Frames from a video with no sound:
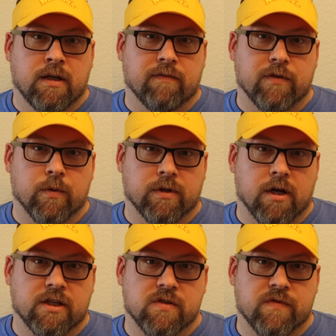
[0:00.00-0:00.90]
if you
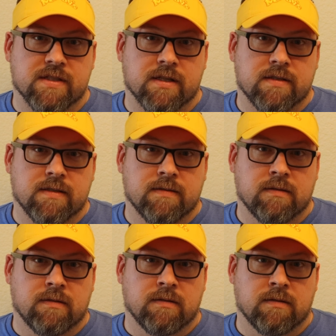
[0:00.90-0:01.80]
acknowledge physics.
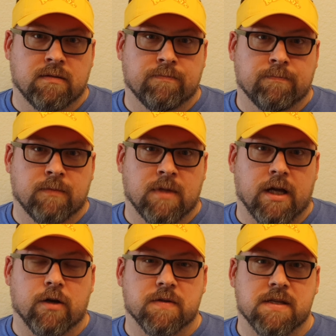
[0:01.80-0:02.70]
I
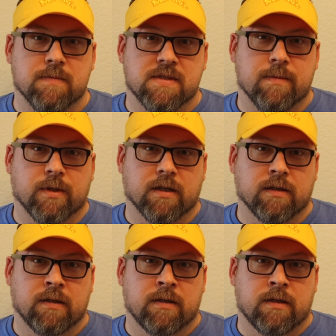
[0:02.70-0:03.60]
know it seems similar
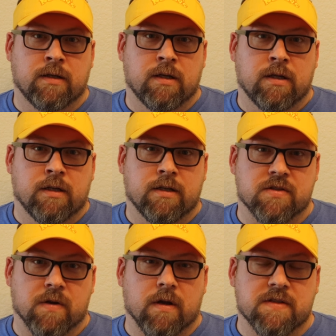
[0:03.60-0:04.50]

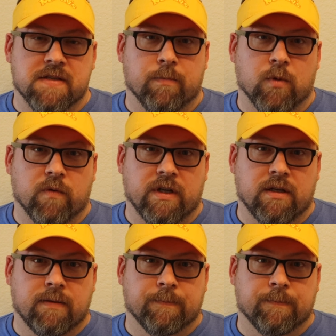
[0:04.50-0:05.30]
because they're all the same movie.